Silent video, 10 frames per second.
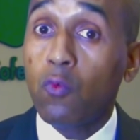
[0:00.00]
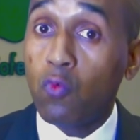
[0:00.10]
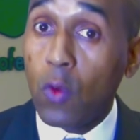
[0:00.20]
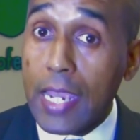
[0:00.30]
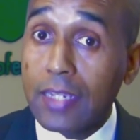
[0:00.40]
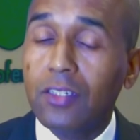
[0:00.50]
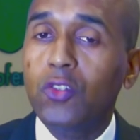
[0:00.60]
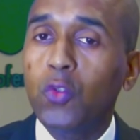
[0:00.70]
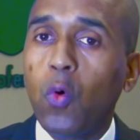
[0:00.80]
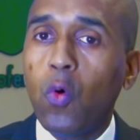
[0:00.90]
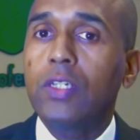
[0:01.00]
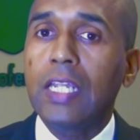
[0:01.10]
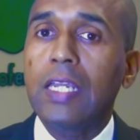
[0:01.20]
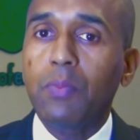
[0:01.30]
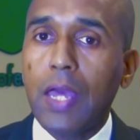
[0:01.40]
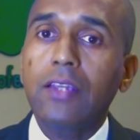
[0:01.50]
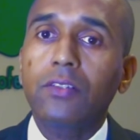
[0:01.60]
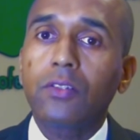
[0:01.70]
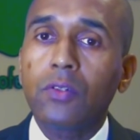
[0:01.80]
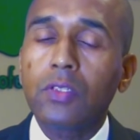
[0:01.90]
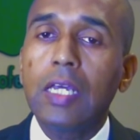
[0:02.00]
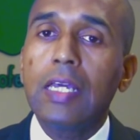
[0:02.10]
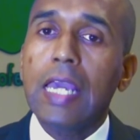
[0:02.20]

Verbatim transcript: right to ordain pastors